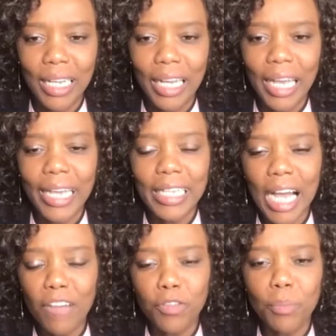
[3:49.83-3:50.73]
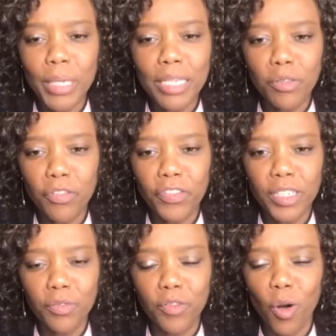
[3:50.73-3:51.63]
And after being in the
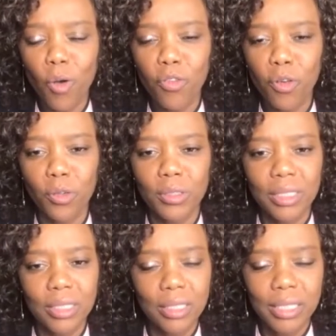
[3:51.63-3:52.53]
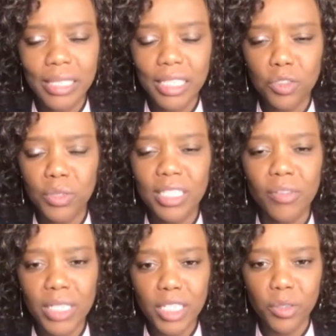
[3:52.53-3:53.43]
field for over 6 to
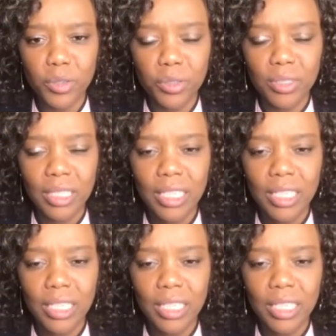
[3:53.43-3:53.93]
7 years,